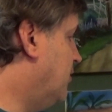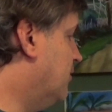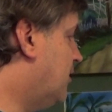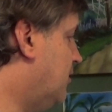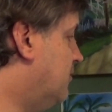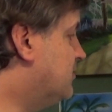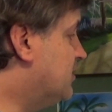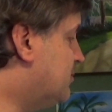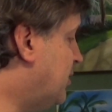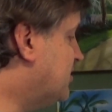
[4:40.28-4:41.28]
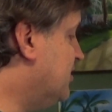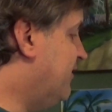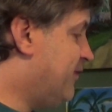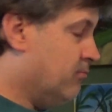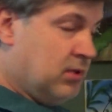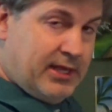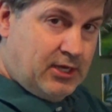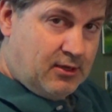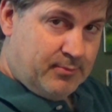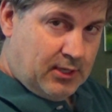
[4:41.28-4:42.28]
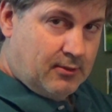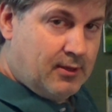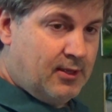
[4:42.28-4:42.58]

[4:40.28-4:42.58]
colors, so especially if you're blending them in.